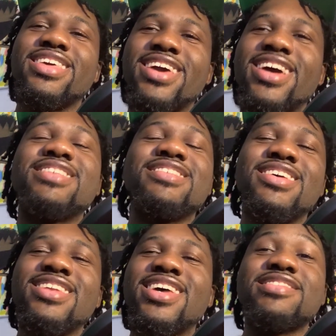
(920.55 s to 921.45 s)
get to the
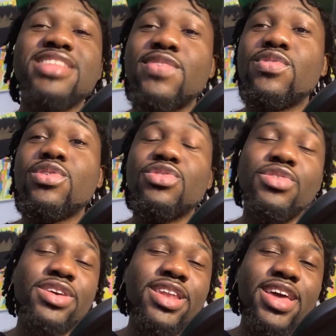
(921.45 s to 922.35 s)
next level so you can